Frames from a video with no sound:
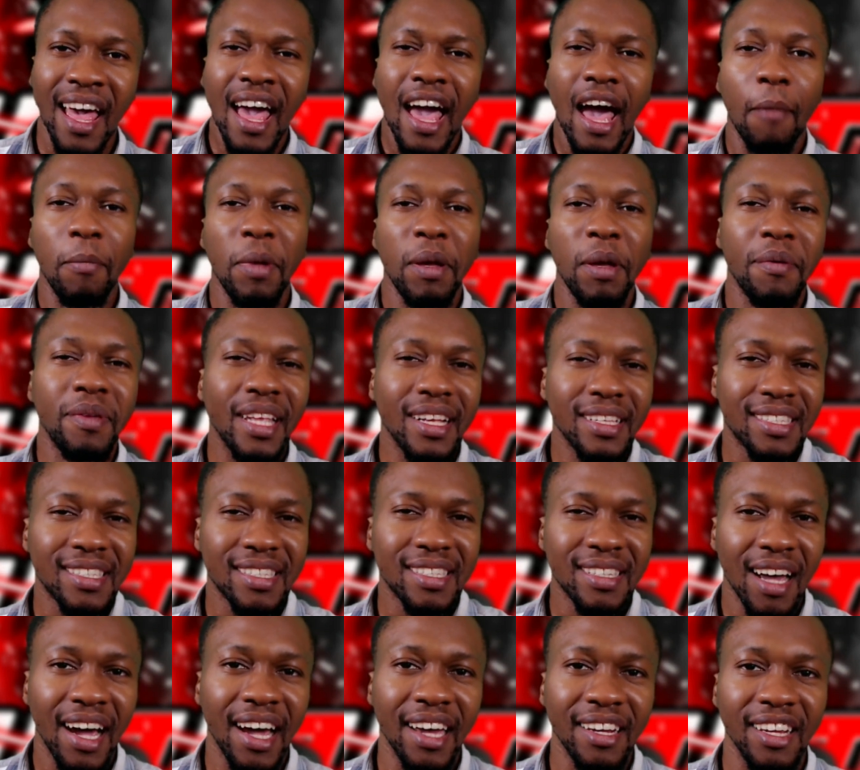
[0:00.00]
And maybe that's
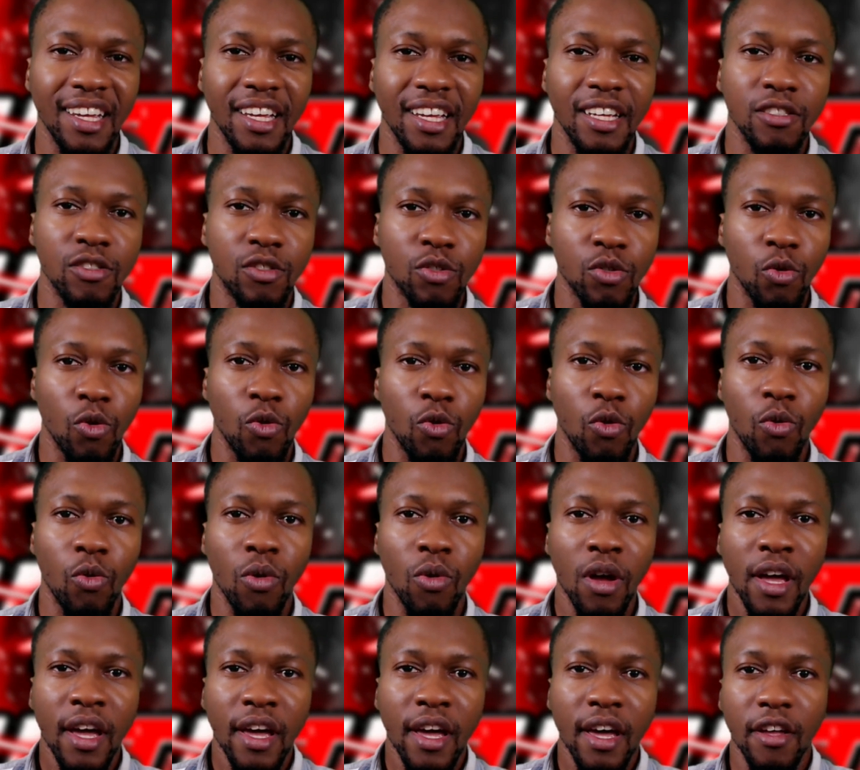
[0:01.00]
tied into,
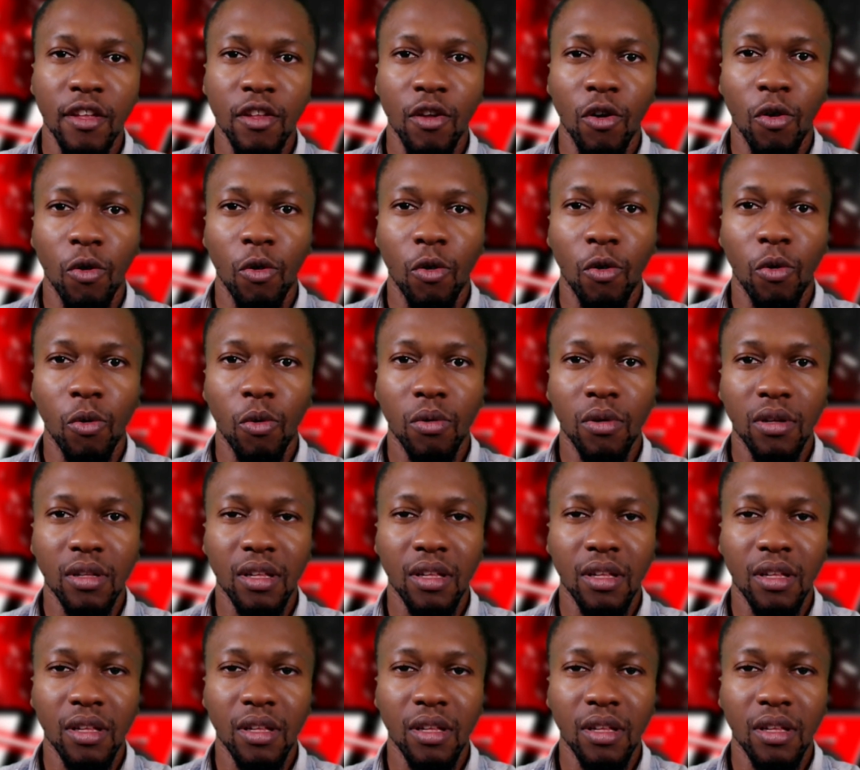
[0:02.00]
you know,